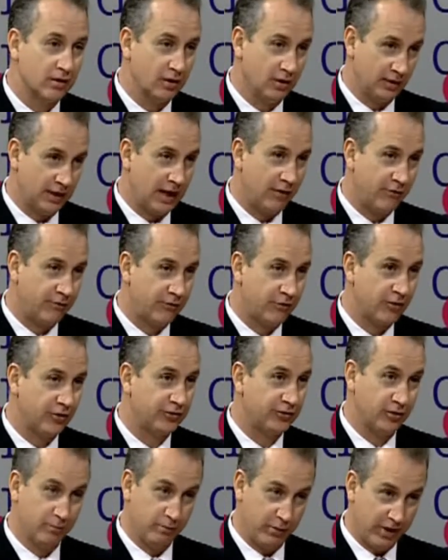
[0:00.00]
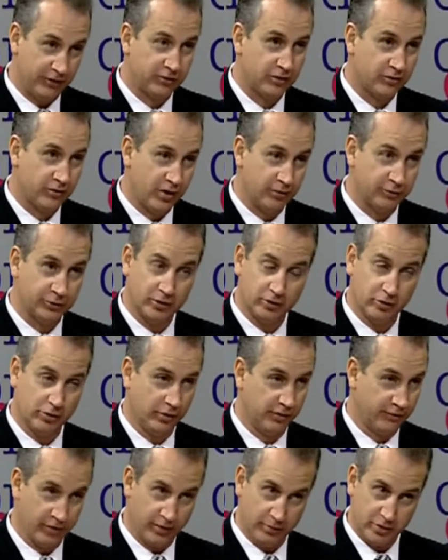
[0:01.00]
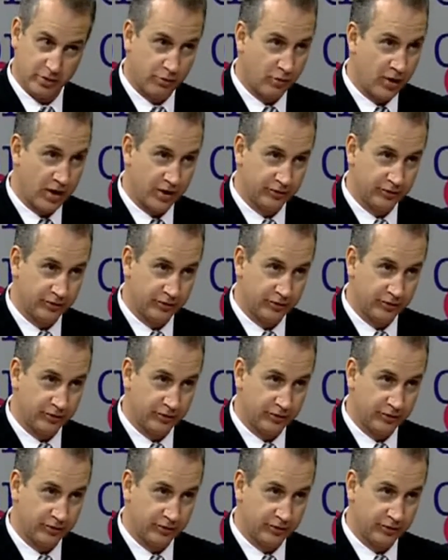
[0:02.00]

Allow for some basic freedoms, including freedom of the